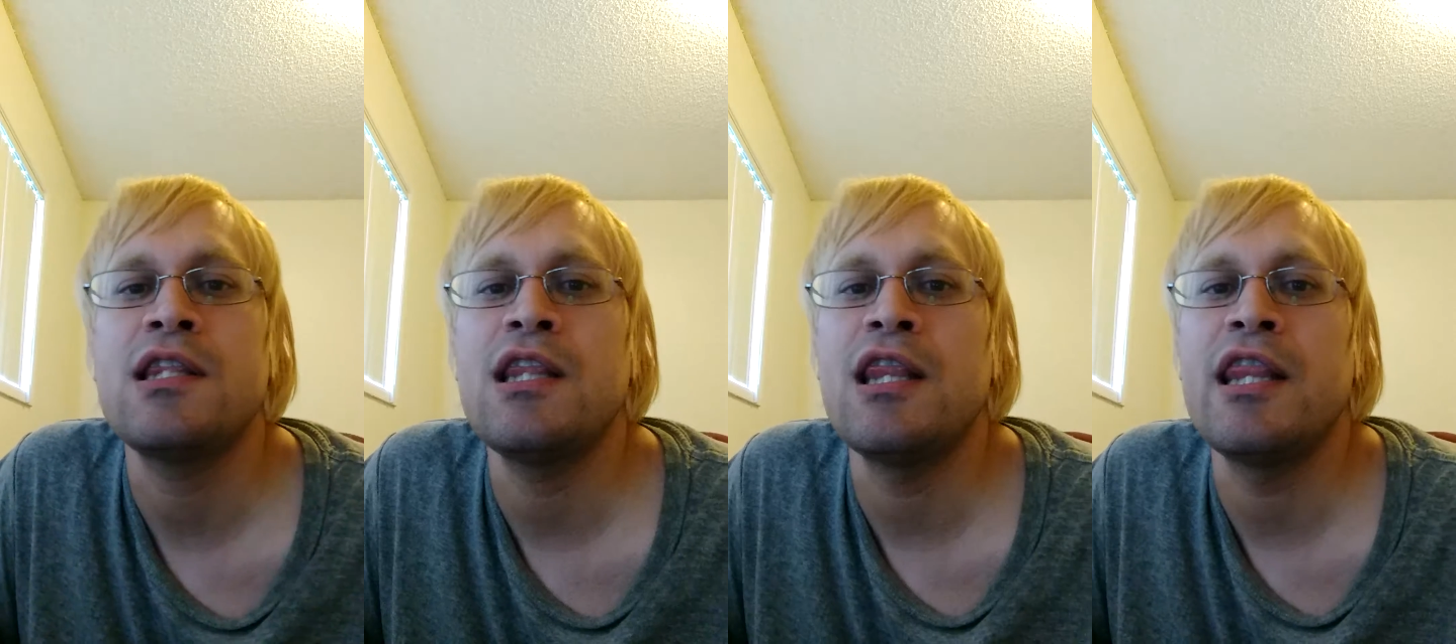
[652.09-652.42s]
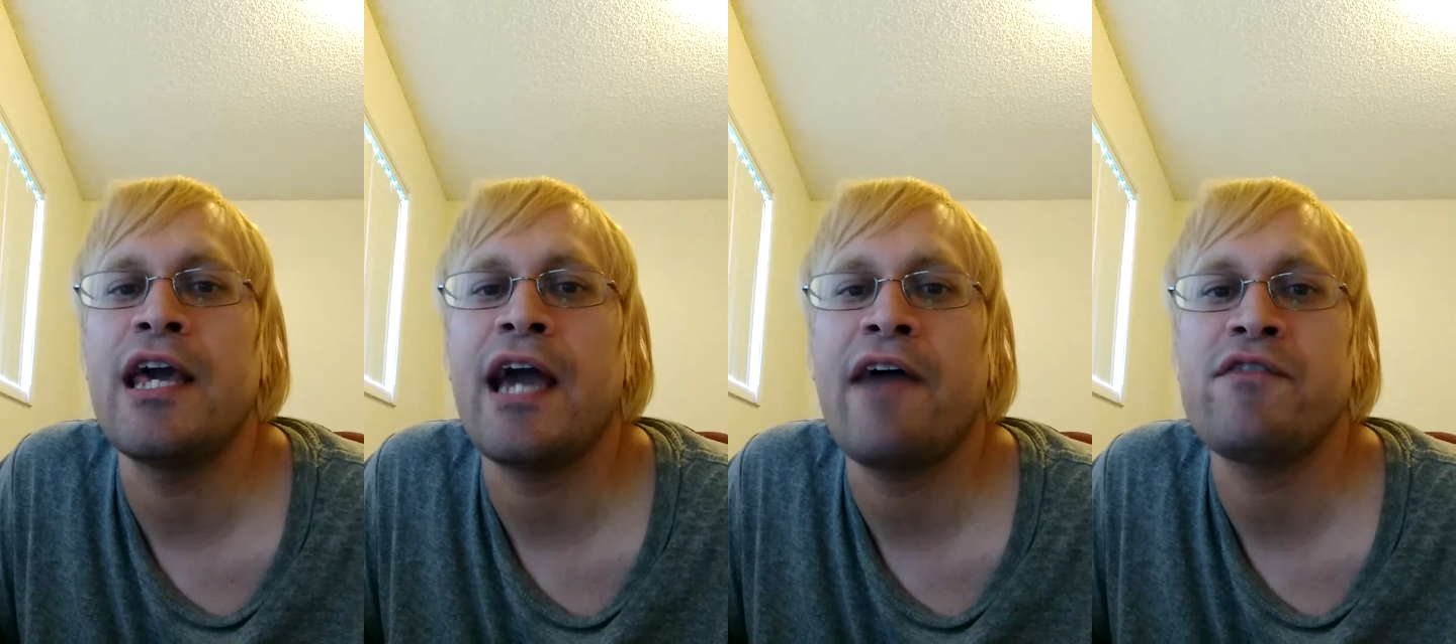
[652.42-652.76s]

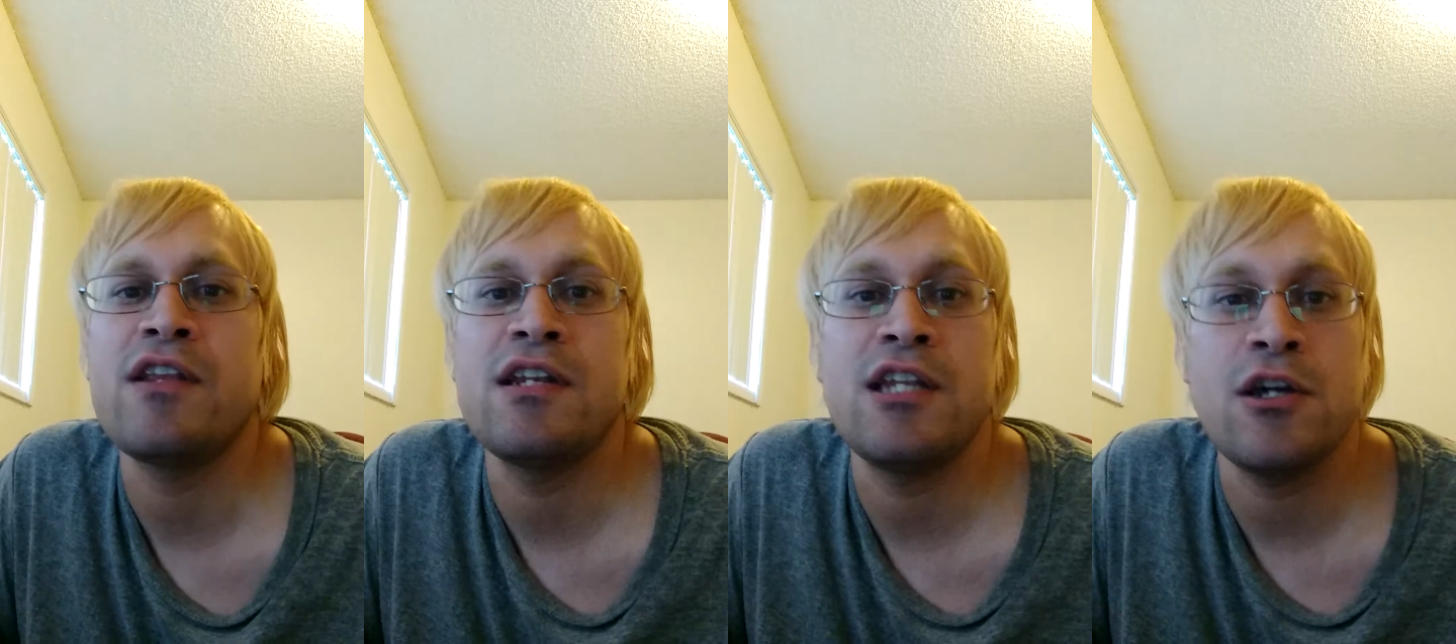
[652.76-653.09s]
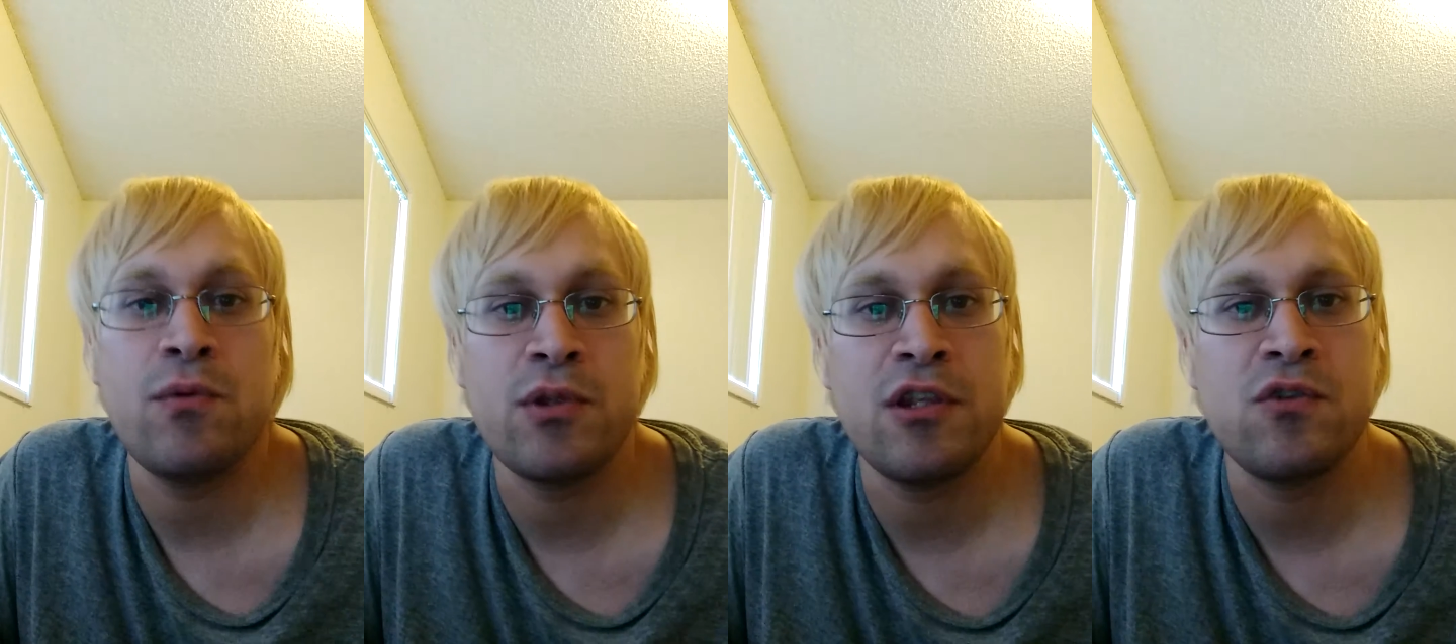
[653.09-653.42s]
they have to
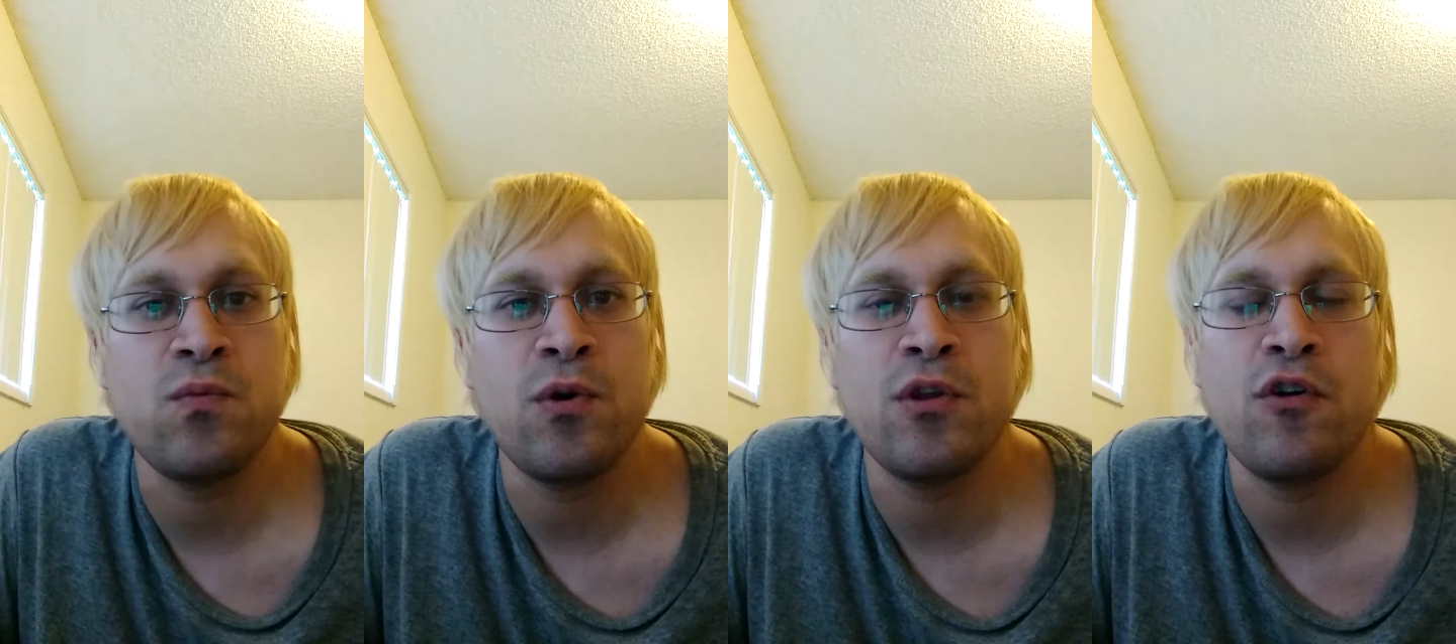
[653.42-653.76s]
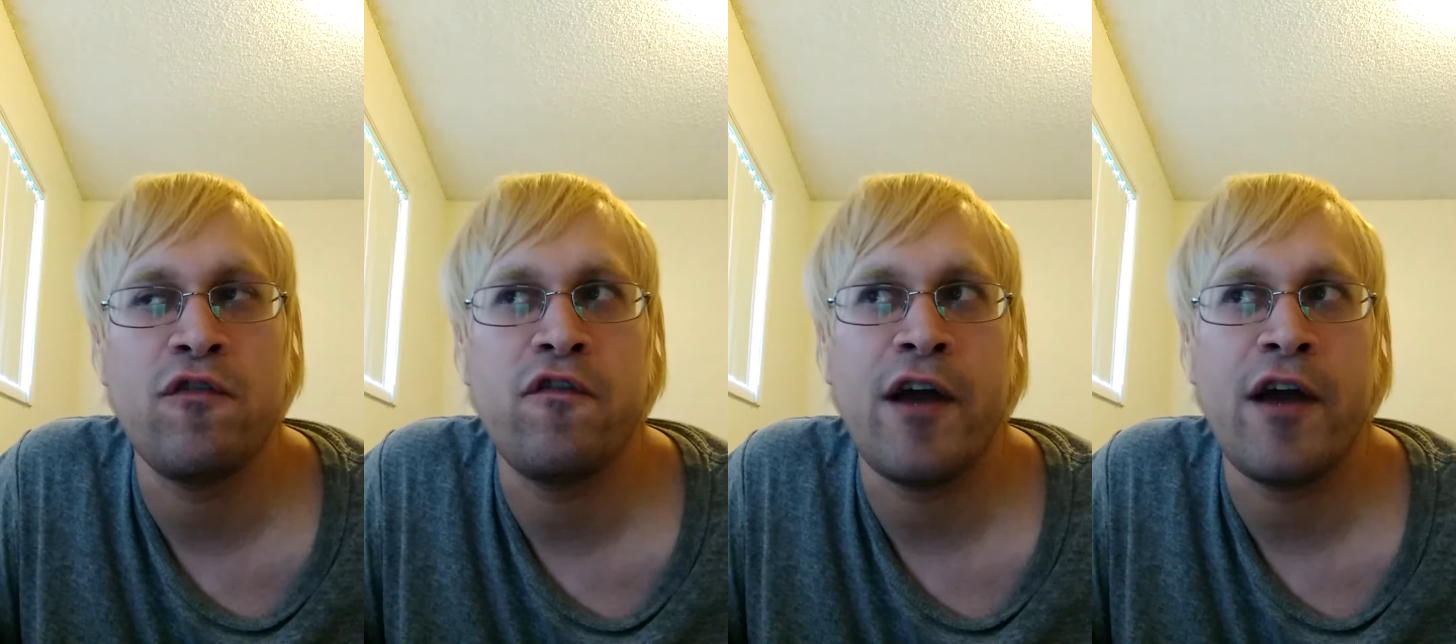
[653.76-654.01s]
deal with this world or